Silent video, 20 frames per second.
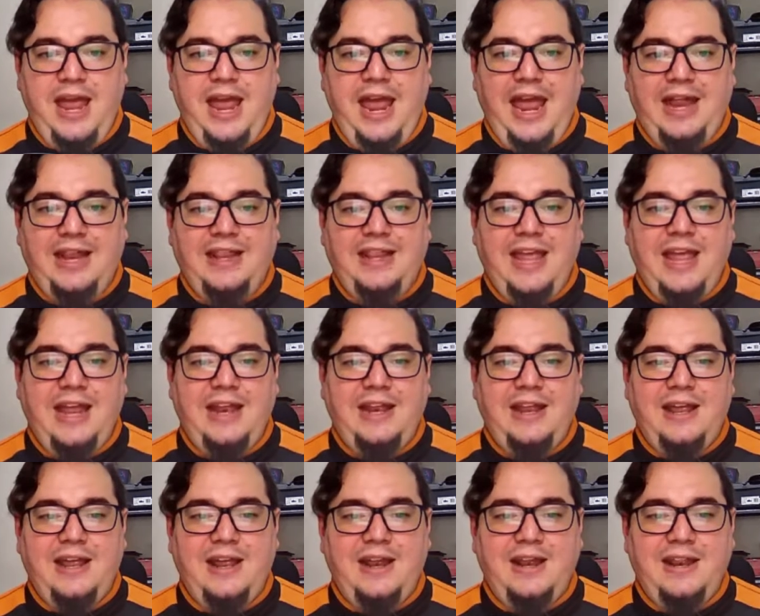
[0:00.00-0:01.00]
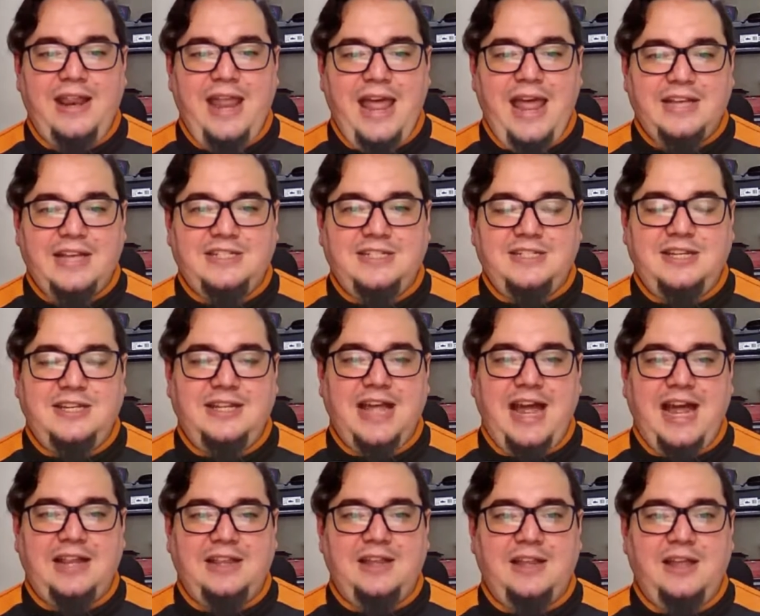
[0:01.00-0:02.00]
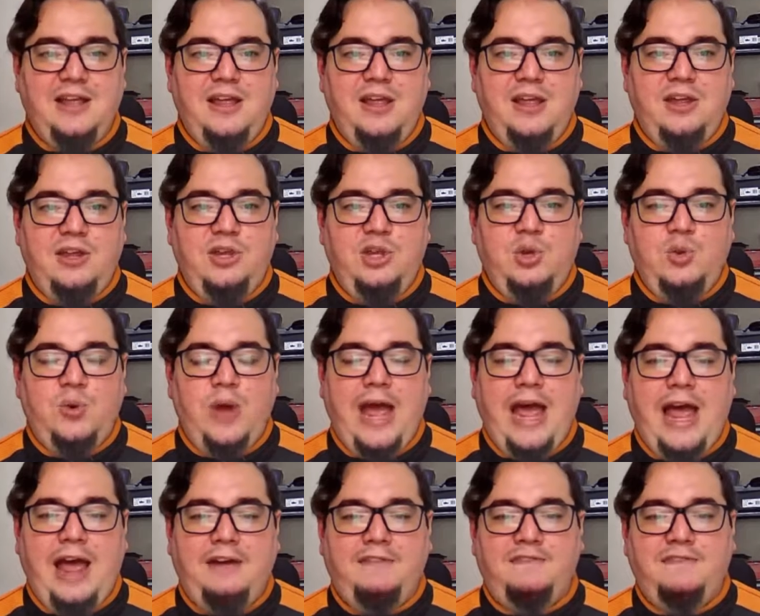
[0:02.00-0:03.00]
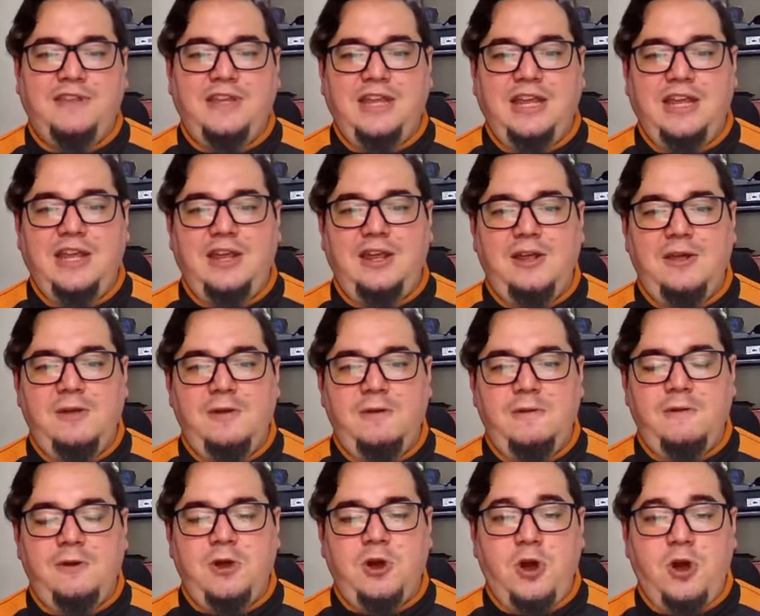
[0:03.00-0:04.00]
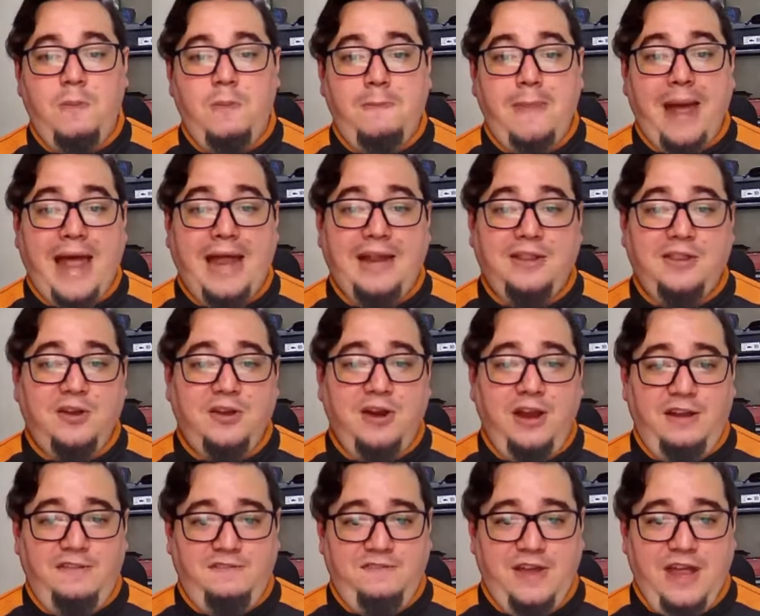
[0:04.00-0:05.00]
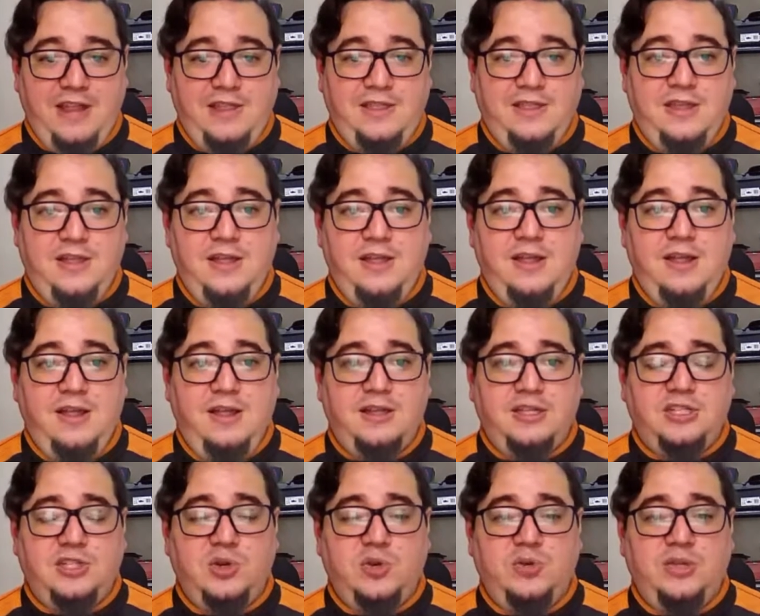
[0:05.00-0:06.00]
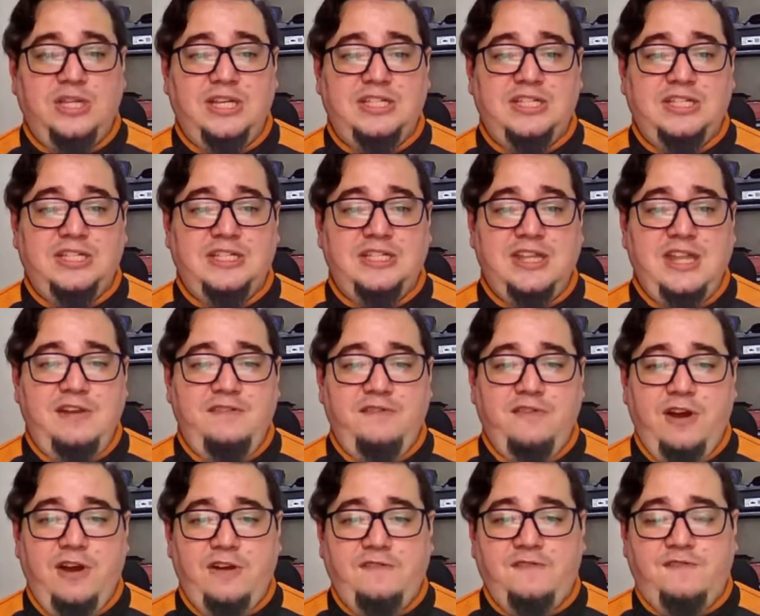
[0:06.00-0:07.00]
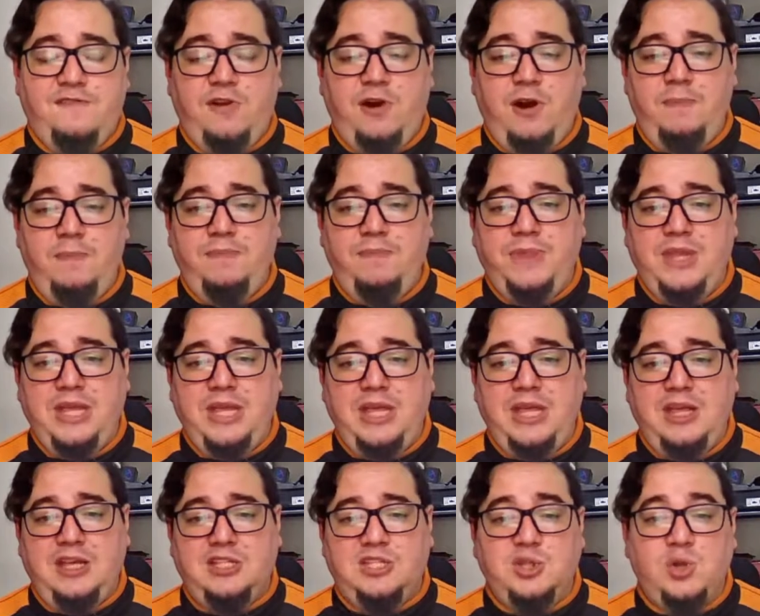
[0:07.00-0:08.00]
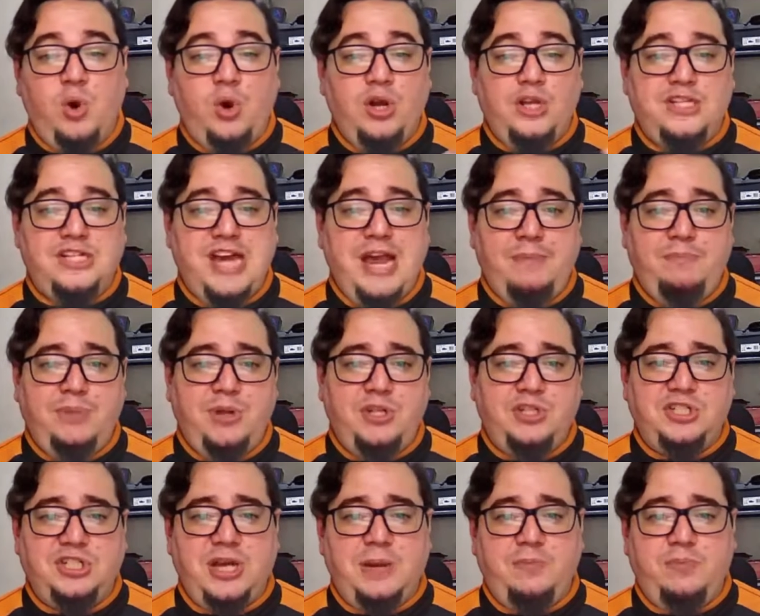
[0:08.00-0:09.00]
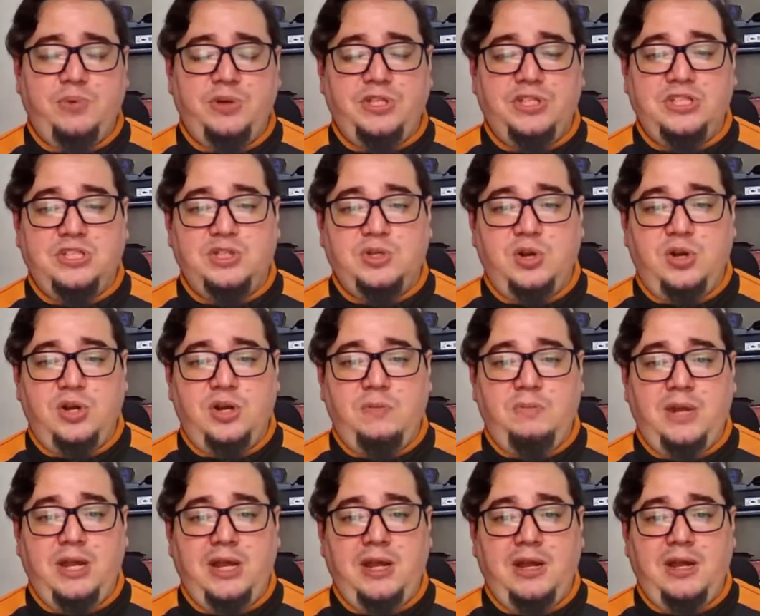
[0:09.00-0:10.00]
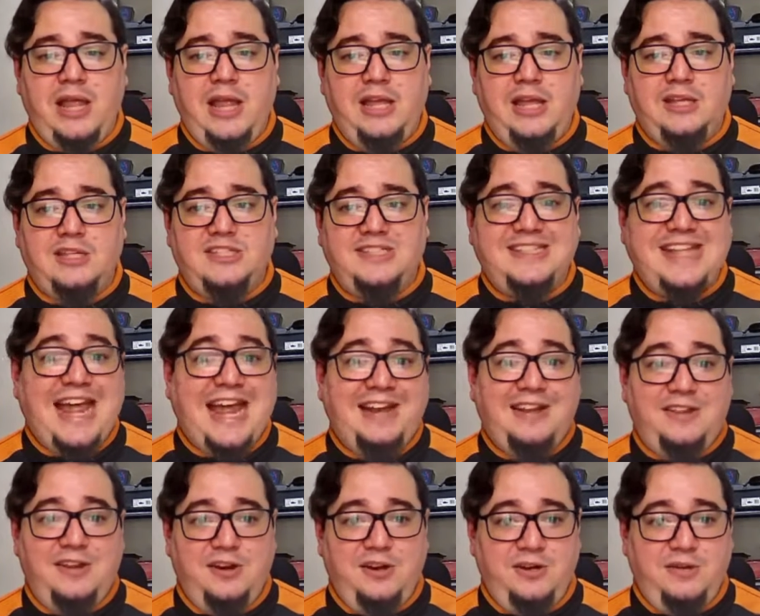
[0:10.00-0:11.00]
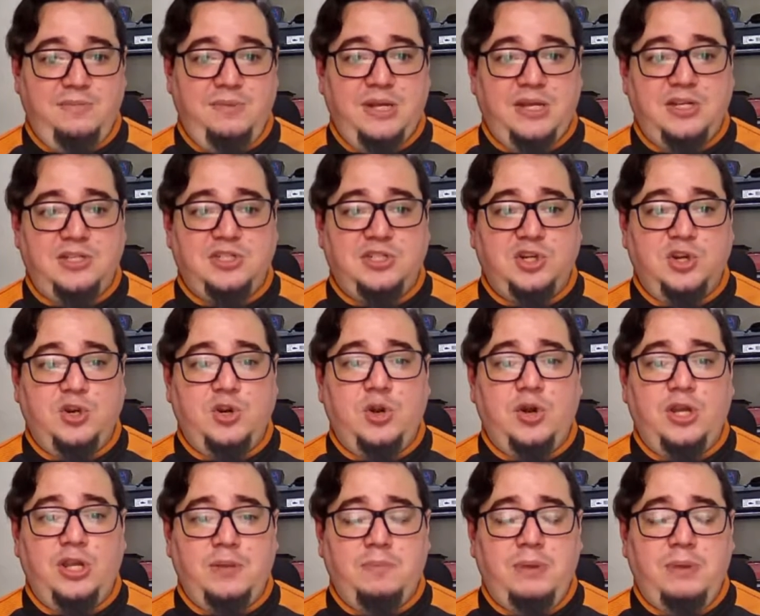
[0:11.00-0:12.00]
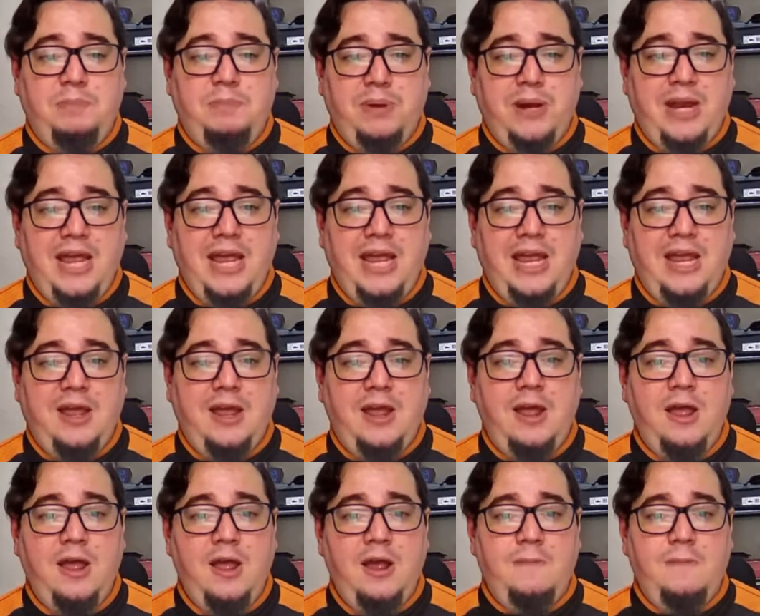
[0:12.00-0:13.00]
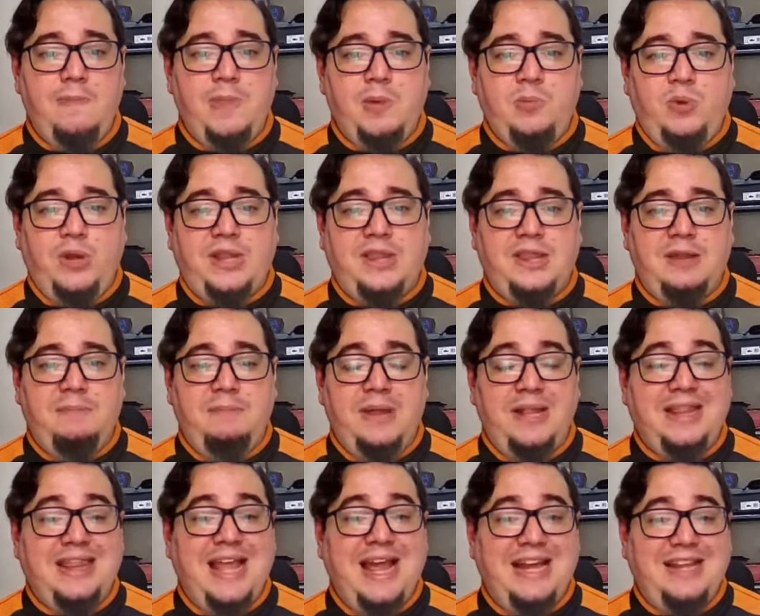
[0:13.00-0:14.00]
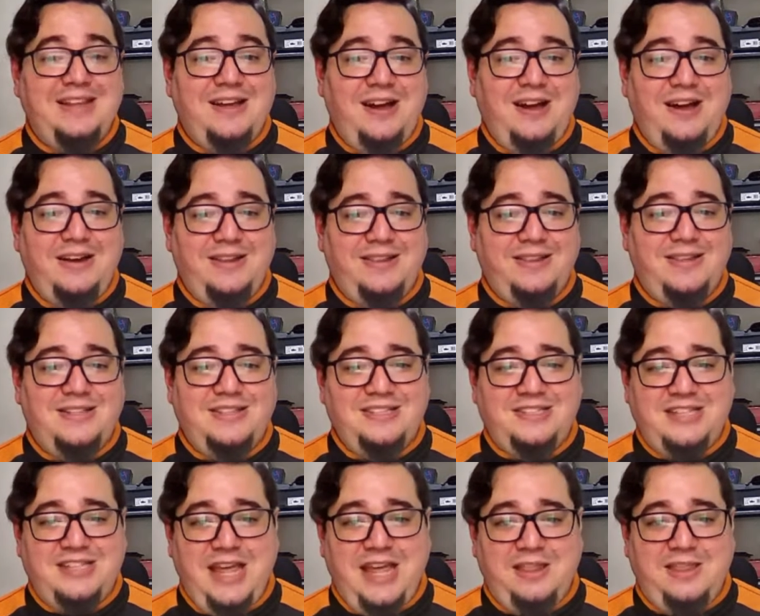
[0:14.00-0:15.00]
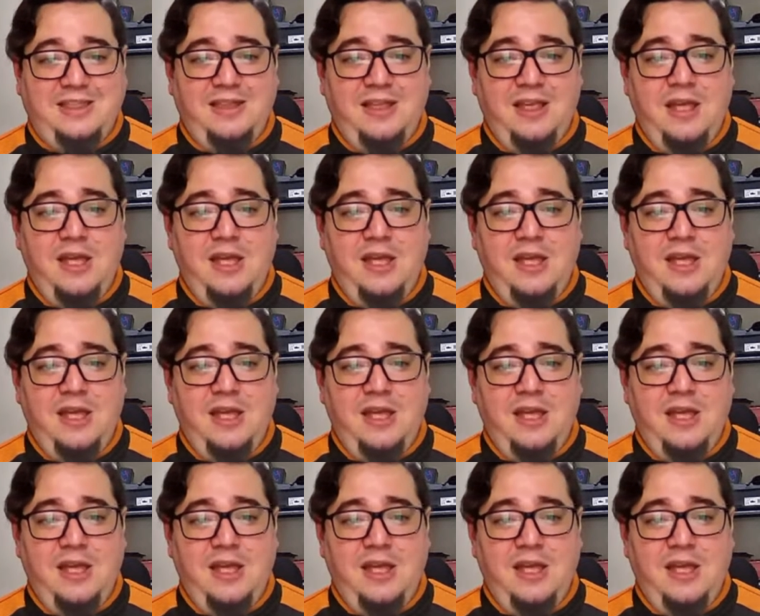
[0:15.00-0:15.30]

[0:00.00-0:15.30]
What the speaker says: And then next to that, you have the Commander event. So this is different from the Store Championship, which is going to be like standard because you're going to be playing with the Midnight Hunt set.